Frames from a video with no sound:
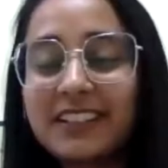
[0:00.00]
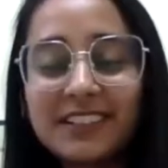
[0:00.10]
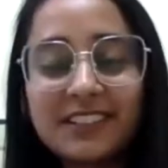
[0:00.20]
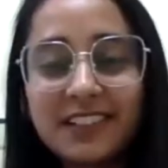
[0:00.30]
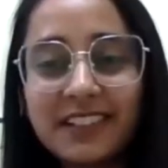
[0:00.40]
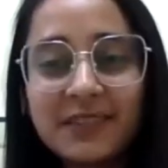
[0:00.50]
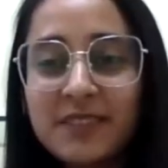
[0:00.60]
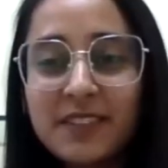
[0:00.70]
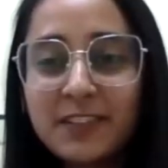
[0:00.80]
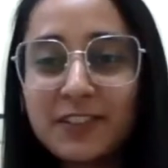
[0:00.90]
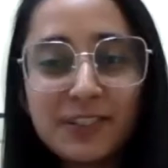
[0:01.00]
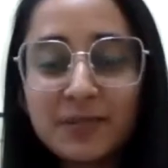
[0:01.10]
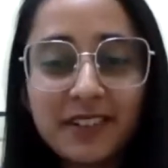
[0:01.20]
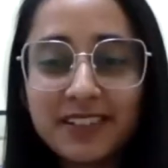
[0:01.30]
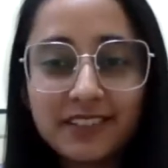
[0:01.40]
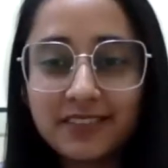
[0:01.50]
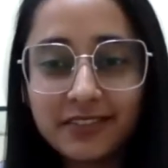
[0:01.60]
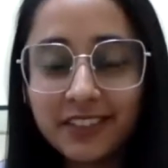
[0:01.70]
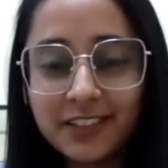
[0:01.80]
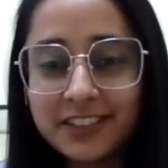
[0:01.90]
that's right. Such an impressive
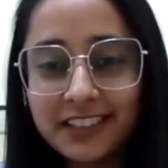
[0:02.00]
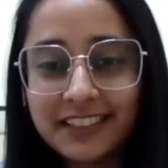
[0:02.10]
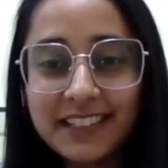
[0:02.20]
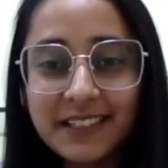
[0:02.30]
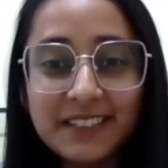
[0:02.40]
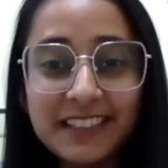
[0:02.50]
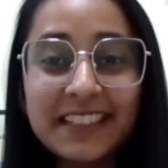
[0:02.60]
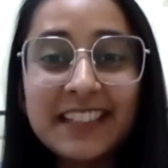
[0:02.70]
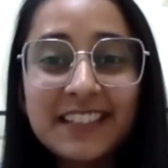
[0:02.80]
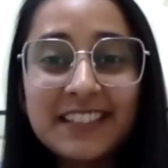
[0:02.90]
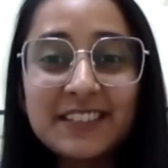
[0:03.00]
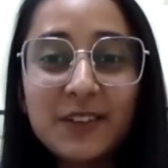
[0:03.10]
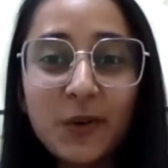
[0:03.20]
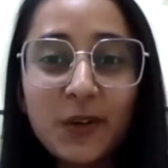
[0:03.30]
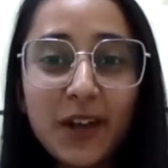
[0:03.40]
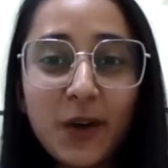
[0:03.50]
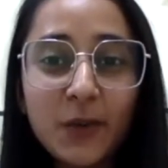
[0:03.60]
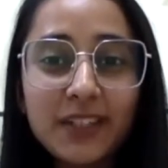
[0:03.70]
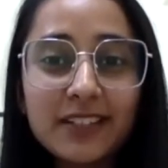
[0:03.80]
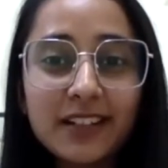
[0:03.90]
way to say the same thing. So now
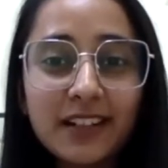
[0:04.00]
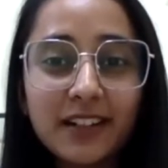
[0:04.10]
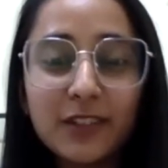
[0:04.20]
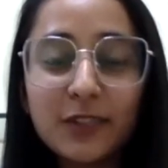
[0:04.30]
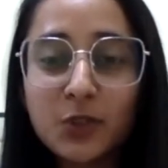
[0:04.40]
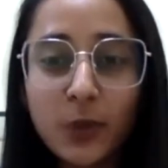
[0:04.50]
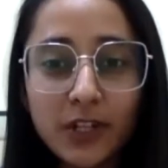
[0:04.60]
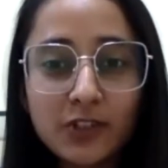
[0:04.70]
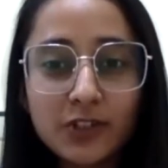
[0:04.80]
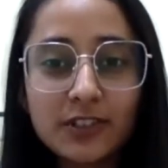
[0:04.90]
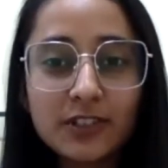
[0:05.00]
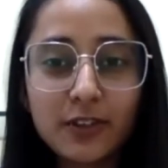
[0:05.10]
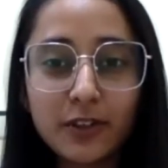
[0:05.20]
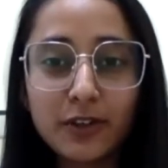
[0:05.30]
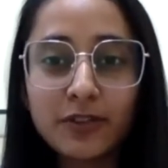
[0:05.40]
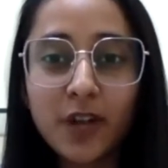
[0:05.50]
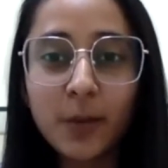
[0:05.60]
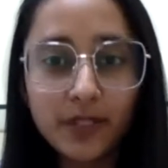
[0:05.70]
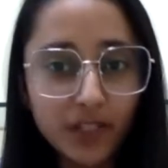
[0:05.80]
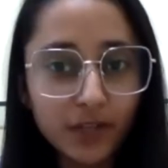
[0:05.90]
we look to question of Abhinav